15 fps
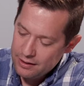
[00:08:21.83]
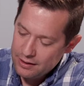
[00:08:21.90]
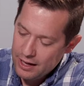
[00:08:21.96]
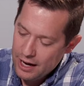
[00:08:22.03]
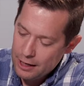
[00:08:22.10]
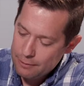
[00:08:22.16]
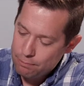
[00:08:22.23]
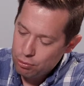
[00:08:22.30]

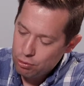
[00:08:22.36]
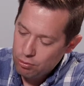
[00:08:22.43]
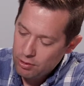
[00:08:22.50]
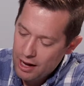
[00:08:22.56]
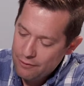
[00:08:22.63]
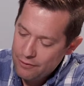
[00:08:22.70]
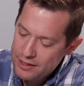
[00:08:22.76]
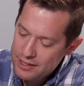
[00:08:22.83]
God
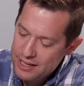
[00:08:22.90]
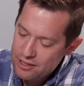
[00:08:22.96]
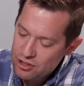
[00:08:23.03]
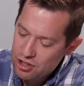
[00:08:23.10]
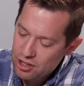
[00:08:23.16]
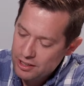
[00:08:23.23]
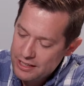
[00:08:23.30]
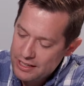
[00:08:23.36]

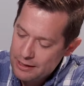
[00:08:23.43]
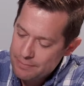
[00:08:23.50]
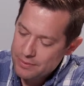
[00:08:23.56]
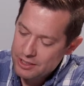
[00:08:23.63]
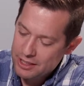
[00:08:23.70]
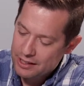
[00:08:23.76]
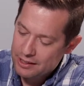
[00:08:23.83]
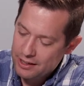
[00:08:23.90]
providentially
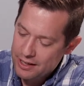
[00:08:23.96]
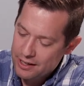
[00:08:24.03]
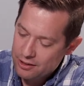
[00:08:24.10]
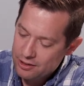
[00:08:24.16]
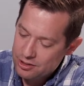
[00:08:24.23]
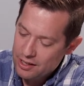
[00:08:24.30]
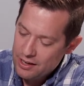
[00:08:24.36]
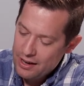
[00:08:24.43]

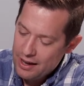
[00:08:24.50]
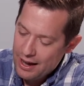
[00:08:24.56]
declares,